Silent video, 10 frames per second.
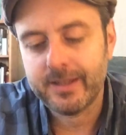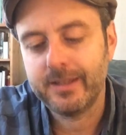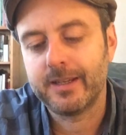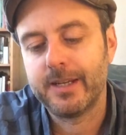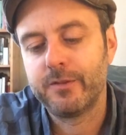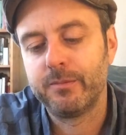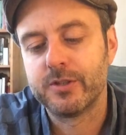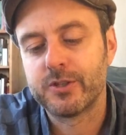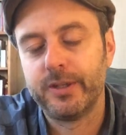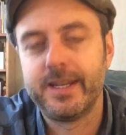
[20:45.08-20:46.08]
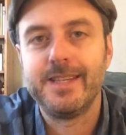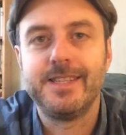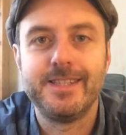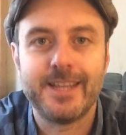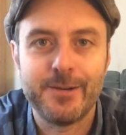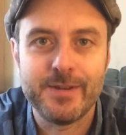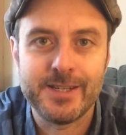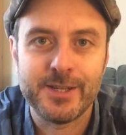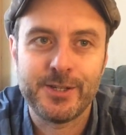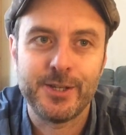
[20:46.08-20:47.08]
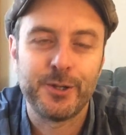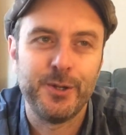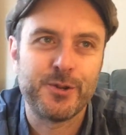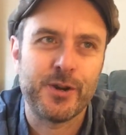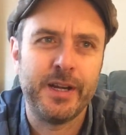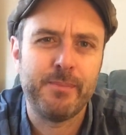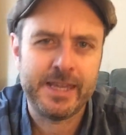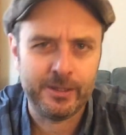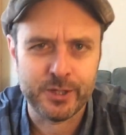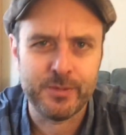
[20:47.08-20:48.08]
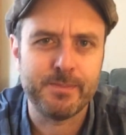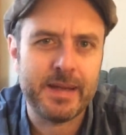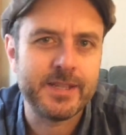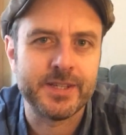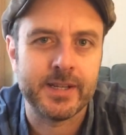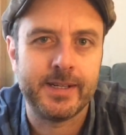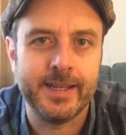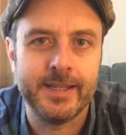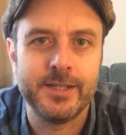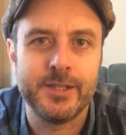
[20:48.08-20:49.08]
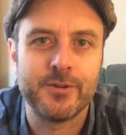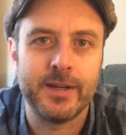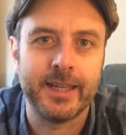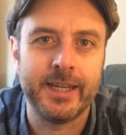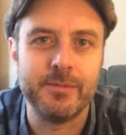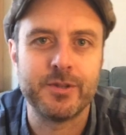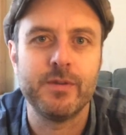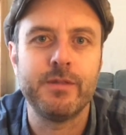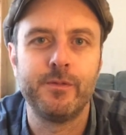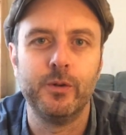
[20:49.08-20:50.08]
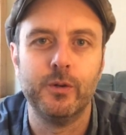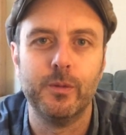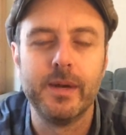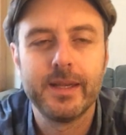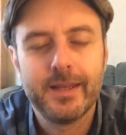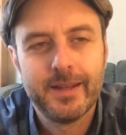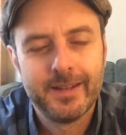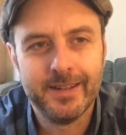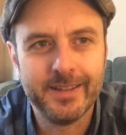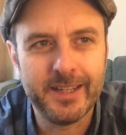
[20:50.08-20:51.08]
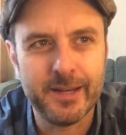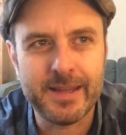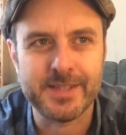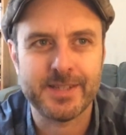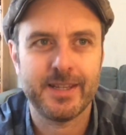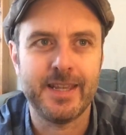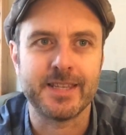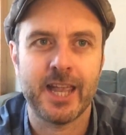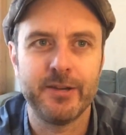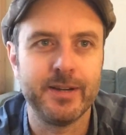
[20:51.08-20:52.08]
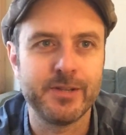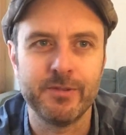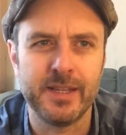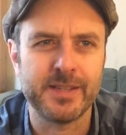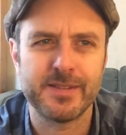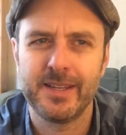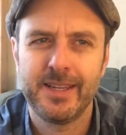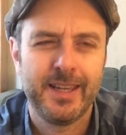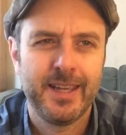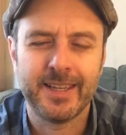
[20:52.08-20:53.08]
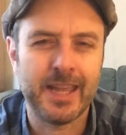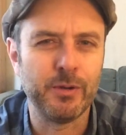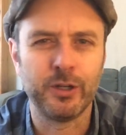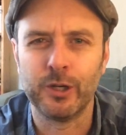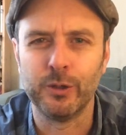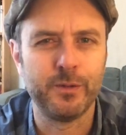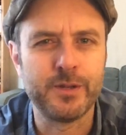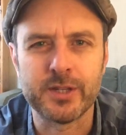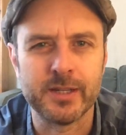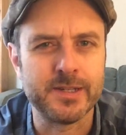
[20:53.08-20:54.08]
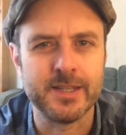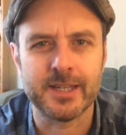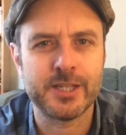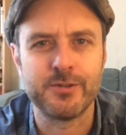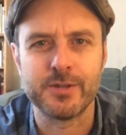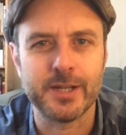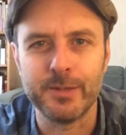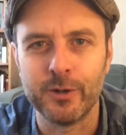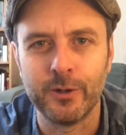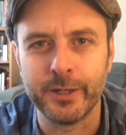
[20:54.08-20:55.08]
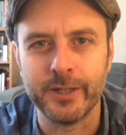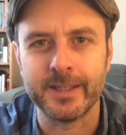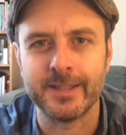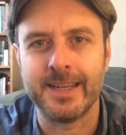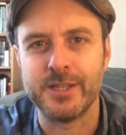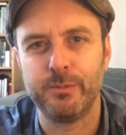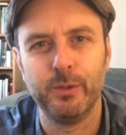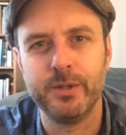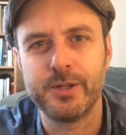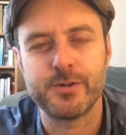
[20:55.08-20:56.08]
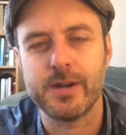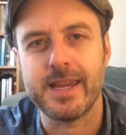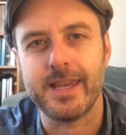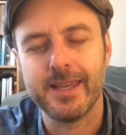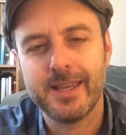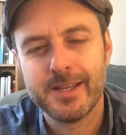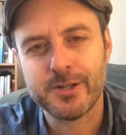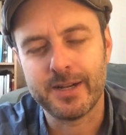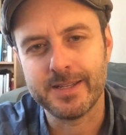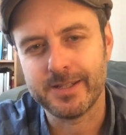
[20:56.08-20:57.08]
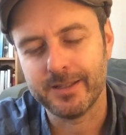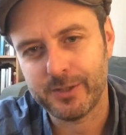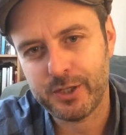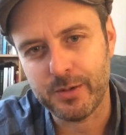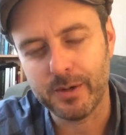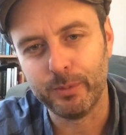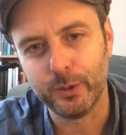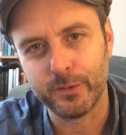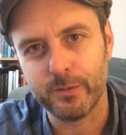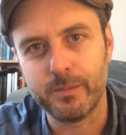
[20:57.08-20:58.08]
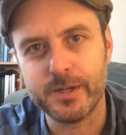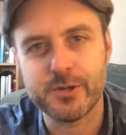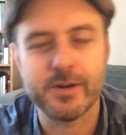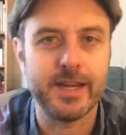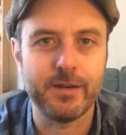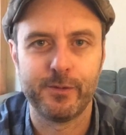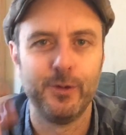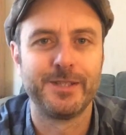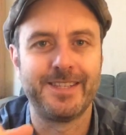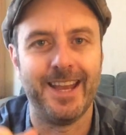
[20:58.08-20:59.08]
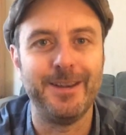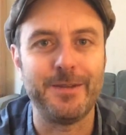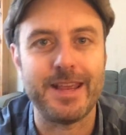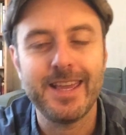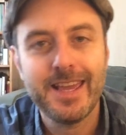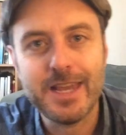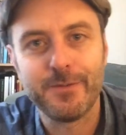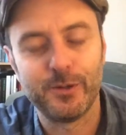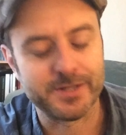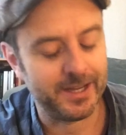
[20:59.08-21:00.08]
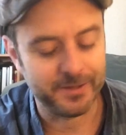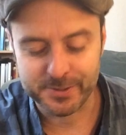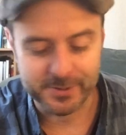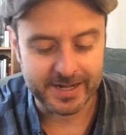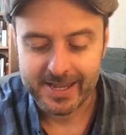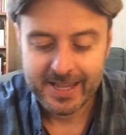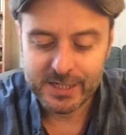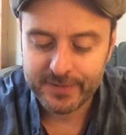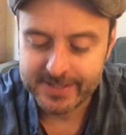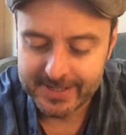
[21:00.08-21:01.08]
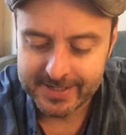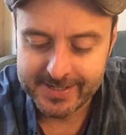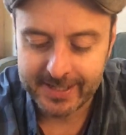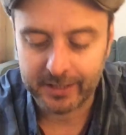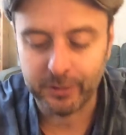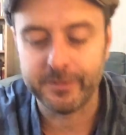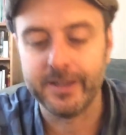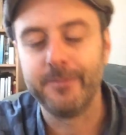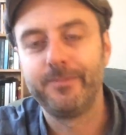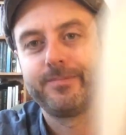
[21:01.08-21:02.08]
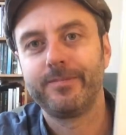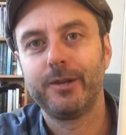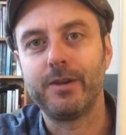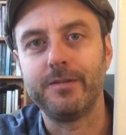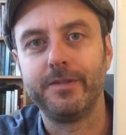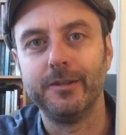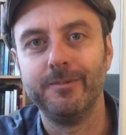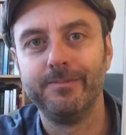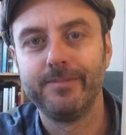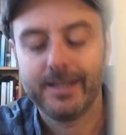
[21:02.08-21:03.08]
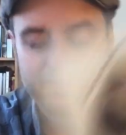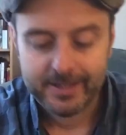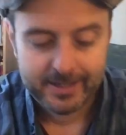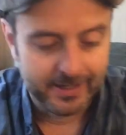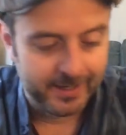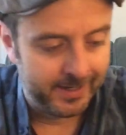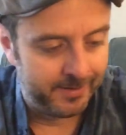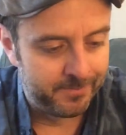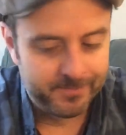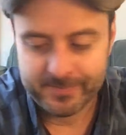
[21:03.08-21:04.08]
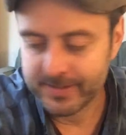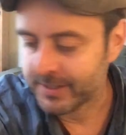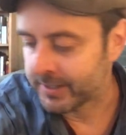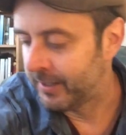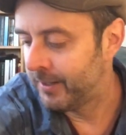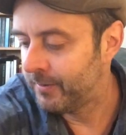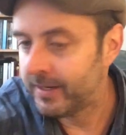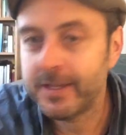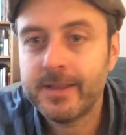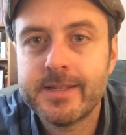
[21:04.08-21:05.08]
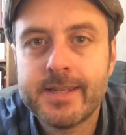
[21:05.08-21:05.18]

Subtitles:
guy from Consolidated Dairies to sort of try and appeal to his better side and to try and get him to reform, you know, his character. And this game of golf just goes disastrously wrong. You know, the guy ends up a tree trying to shoot a ball from up the tree, and he falls down. He falls out of the tree. It's fantastic. I love it. Great film. So I think that's